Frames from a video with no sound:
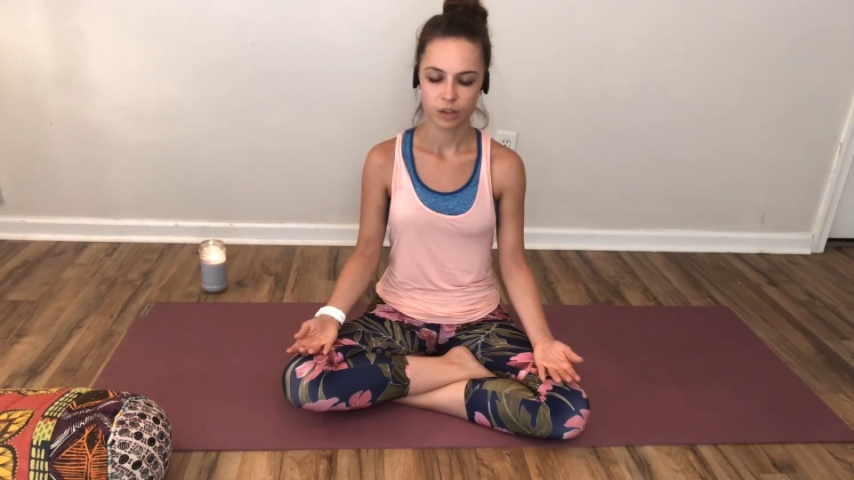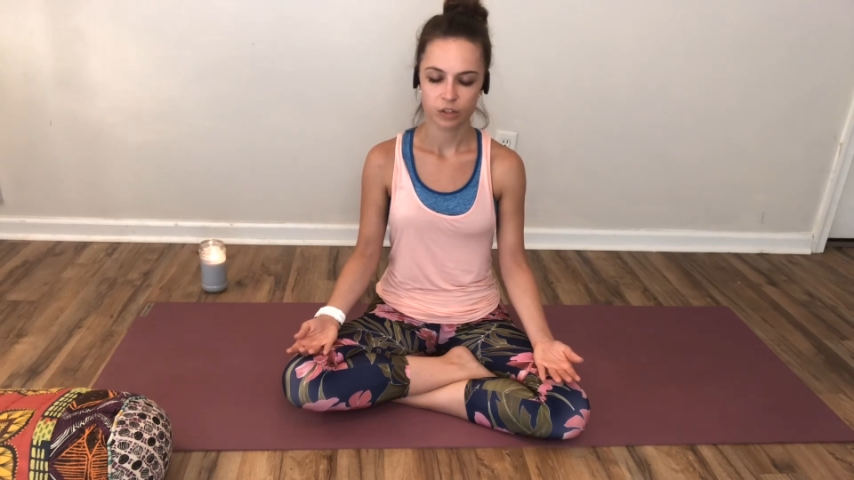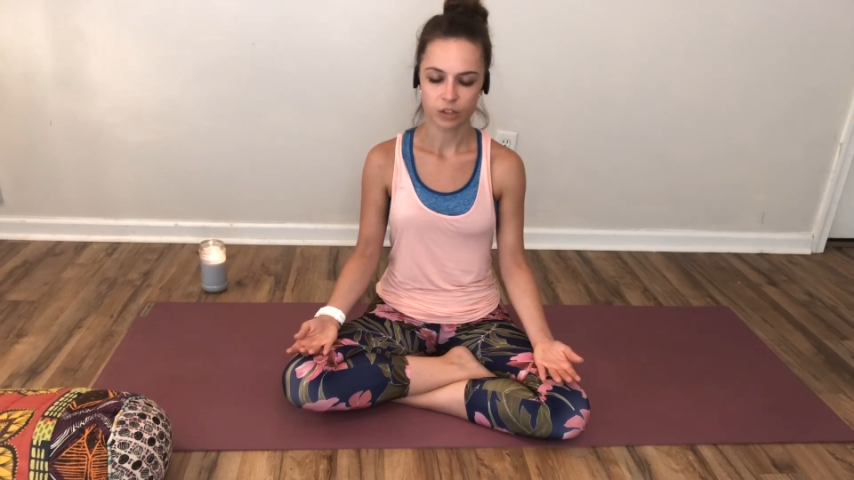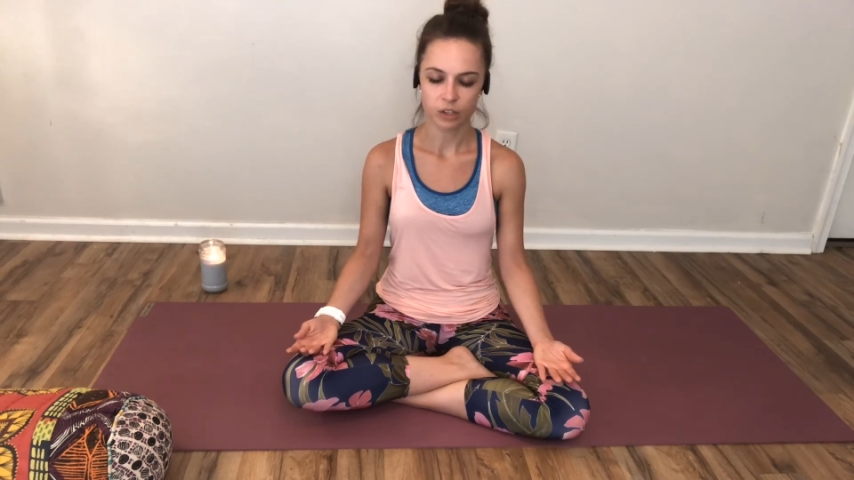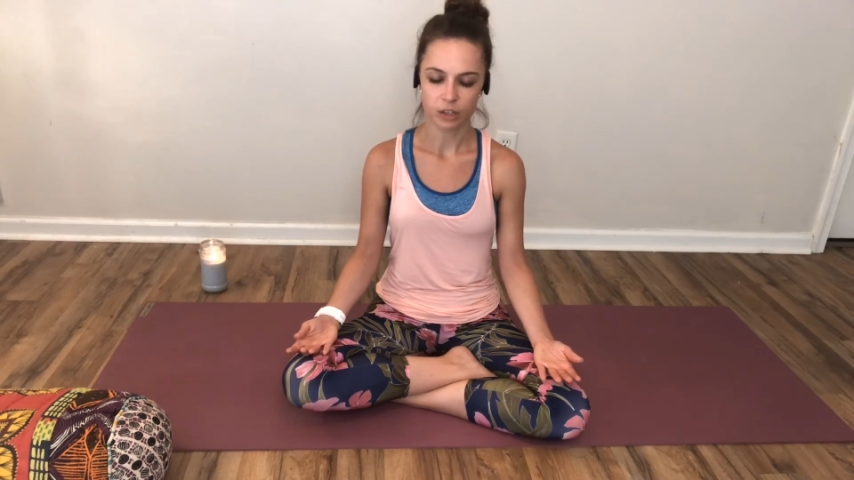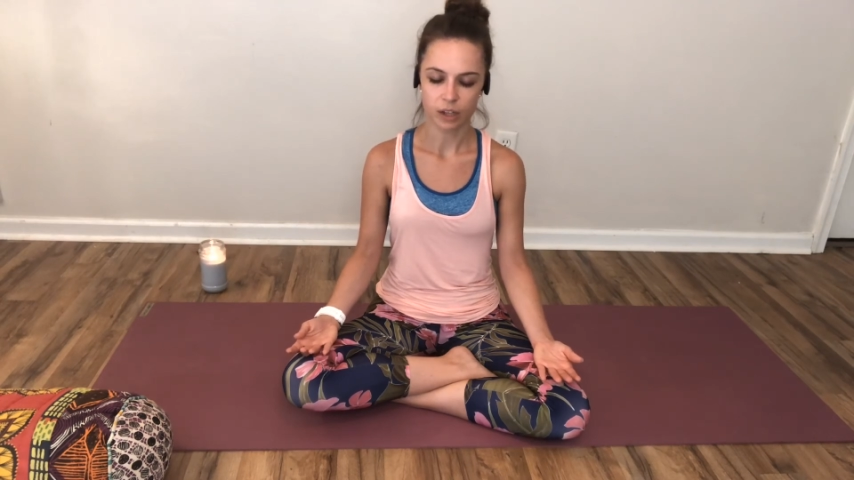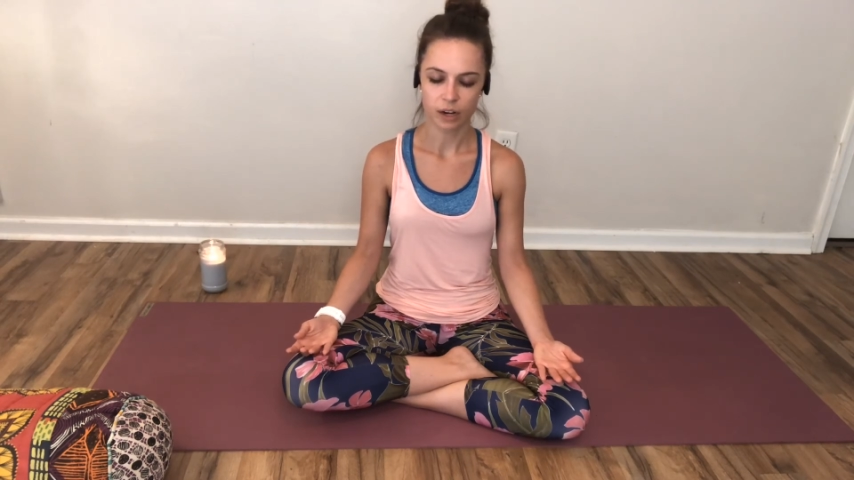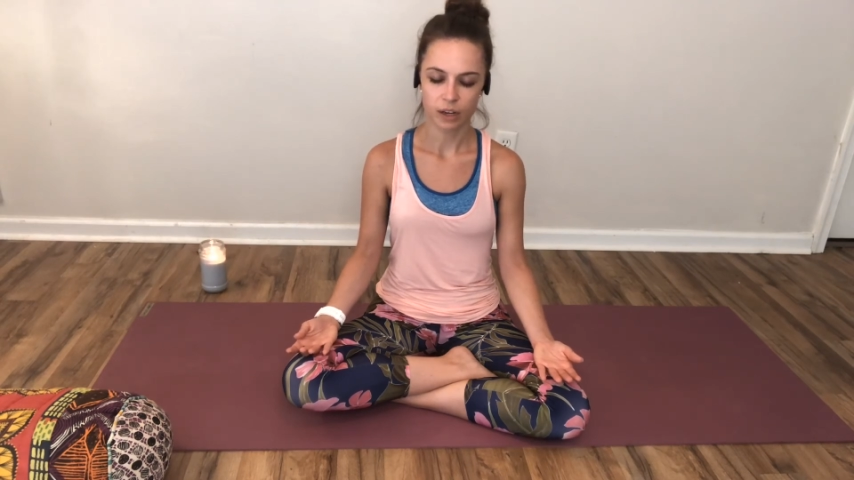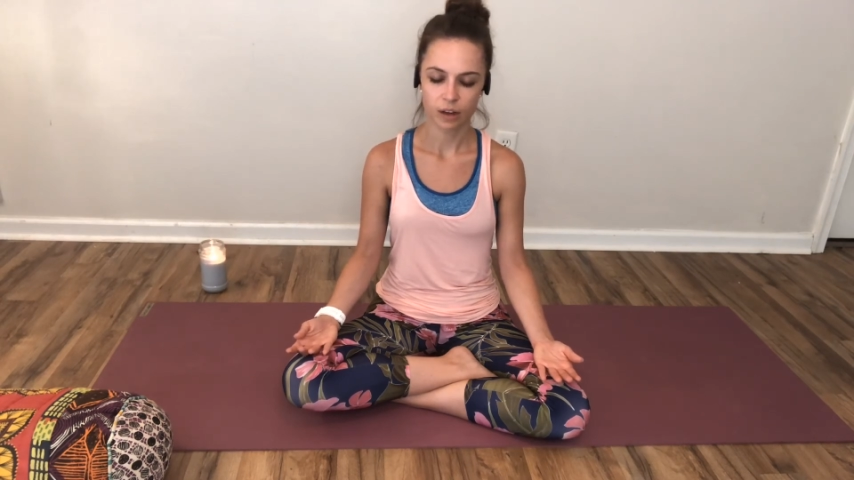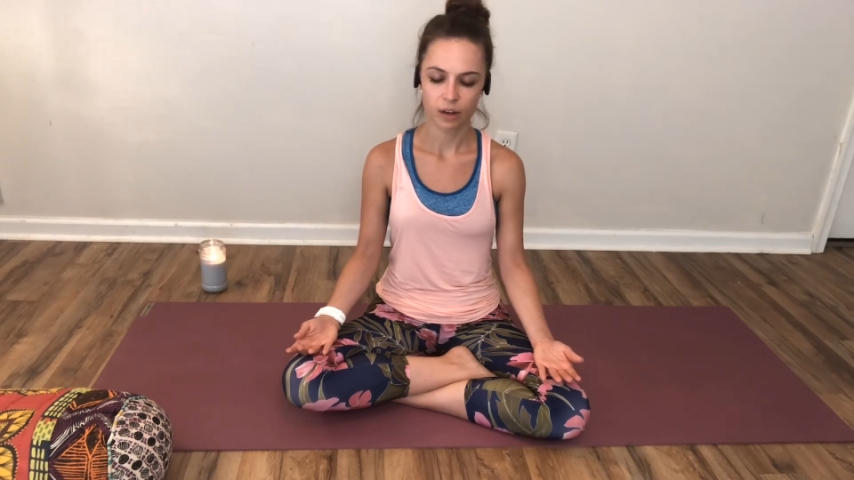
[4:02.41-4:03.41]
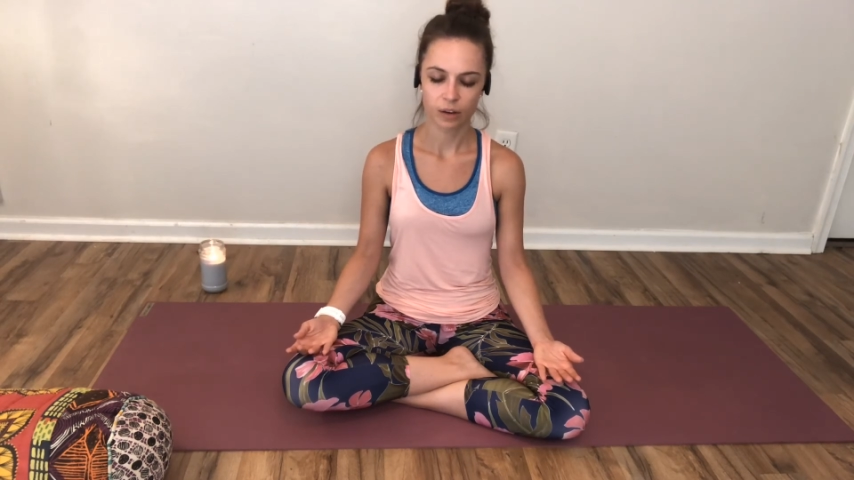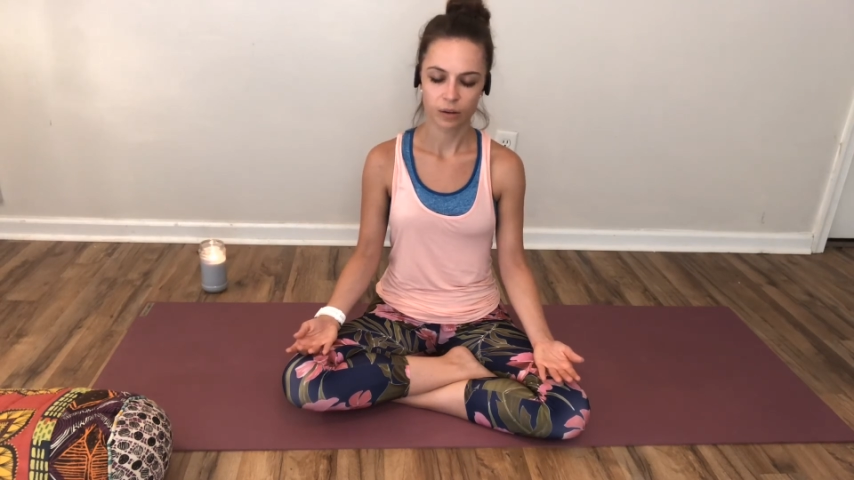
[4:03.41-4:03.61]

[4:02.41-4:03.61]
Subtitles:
Just letting go.